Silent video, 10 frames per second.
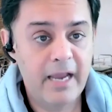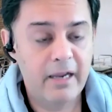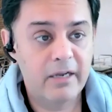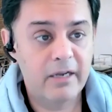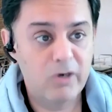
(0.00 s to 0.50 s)

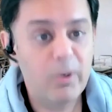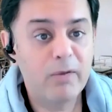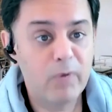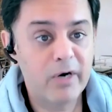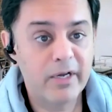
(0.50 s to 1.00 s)
uh,
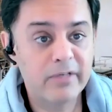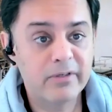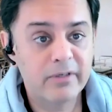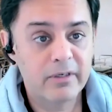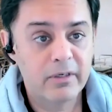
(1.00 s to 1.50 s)
knowing where it
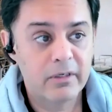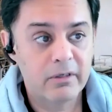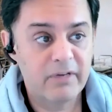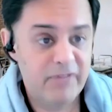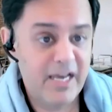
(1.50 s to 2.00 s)
is? If